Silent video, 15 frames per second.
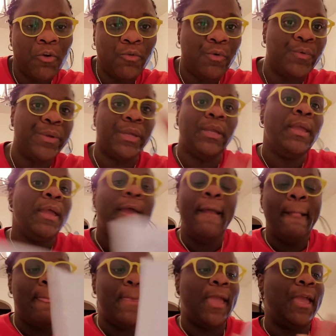croquis,
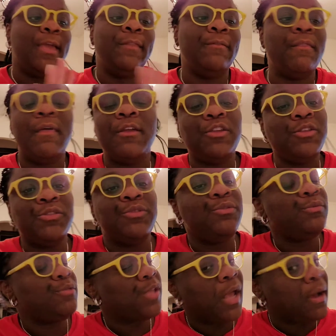and
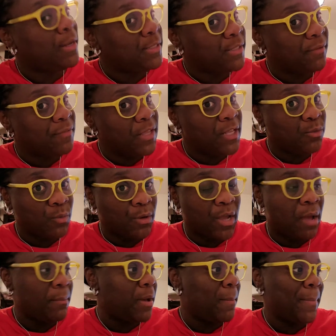tons of these will
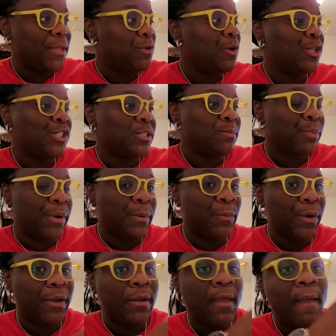come up and you can just print
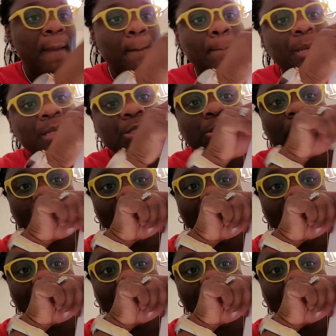one. But so